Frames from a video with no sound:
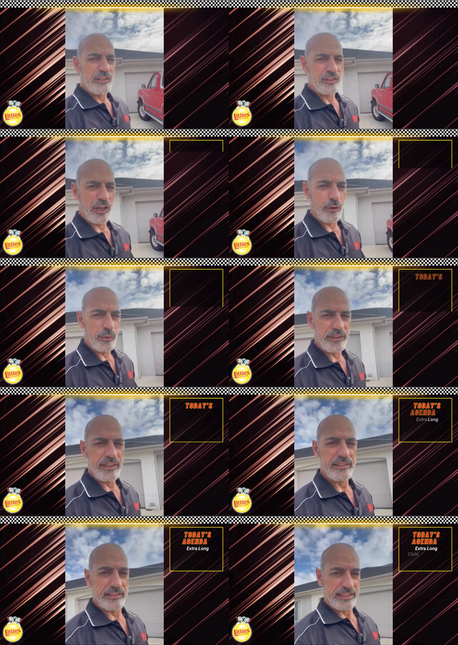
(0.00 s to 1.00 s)
So with
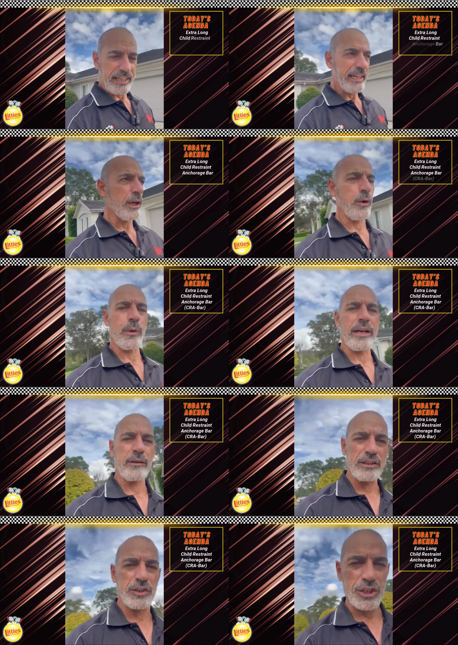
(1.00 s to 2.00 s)
this today, we're
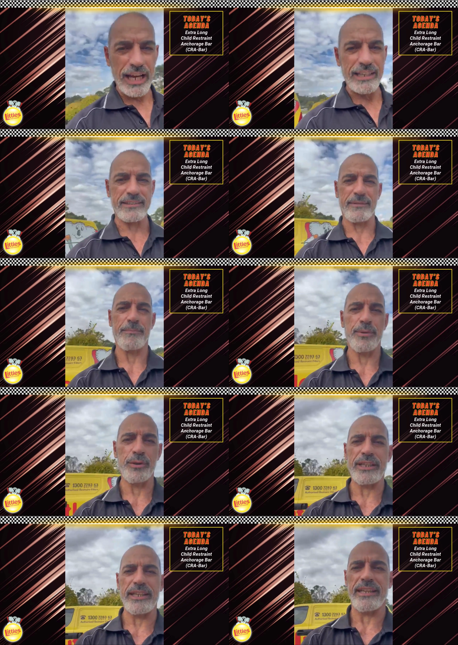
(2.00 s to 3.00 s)
not just
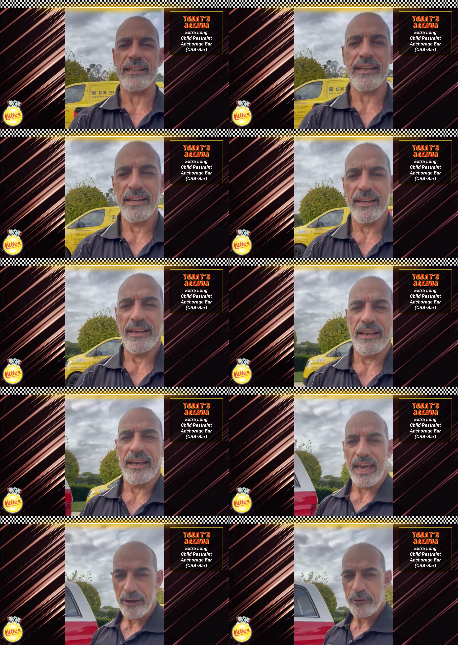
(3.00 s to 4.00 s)
putting in
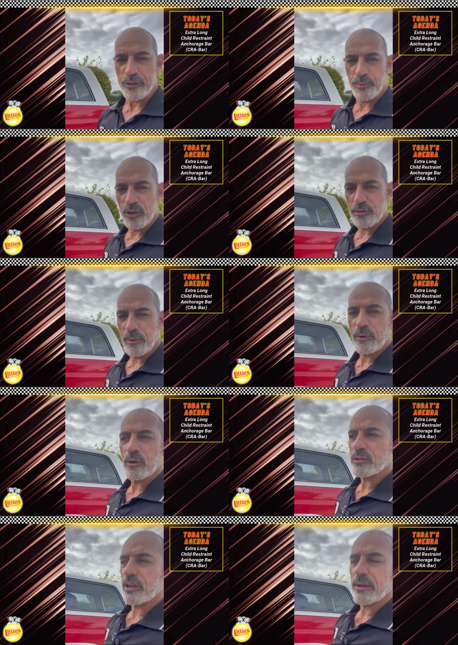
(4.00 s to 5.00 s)
anchorage points, but we
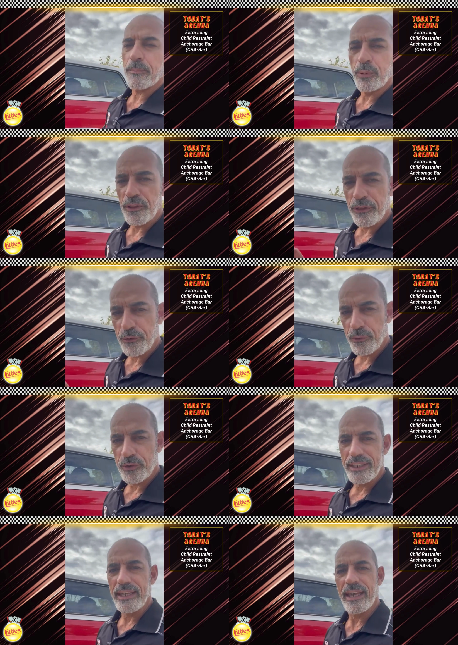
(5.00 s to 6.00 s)
also put
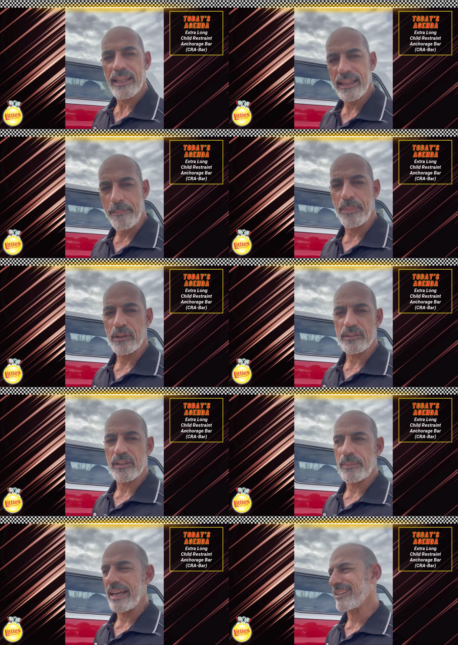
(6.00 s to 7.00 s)
3 lap belts
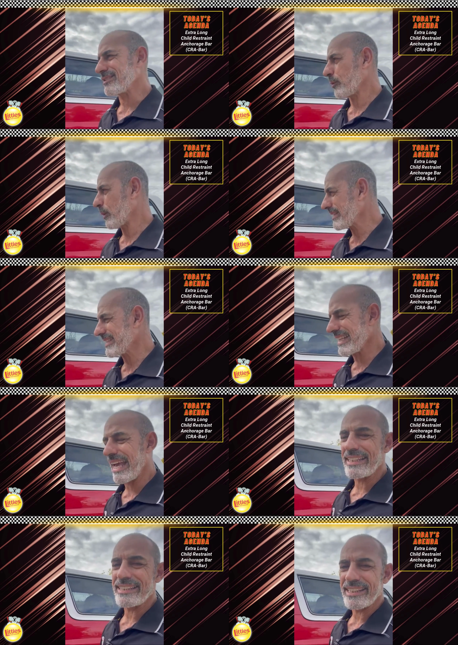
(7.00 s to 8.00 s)
in the back because the ones that he
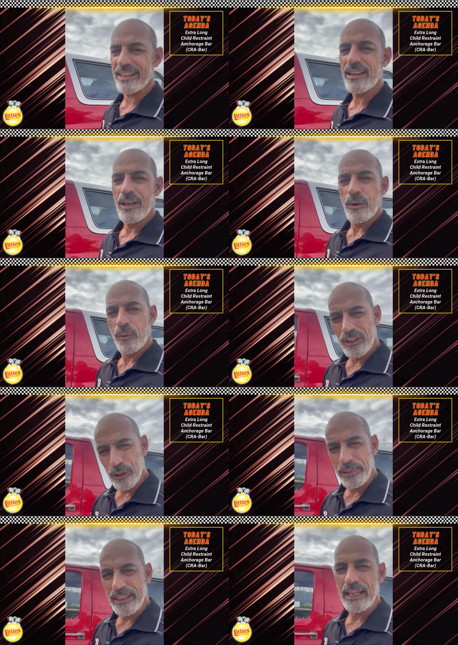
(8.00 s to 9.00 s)
had in there were a
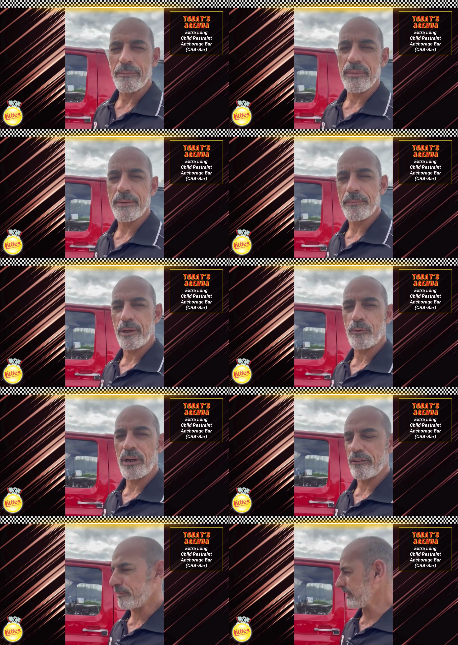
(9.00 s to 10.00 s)
little bit rough.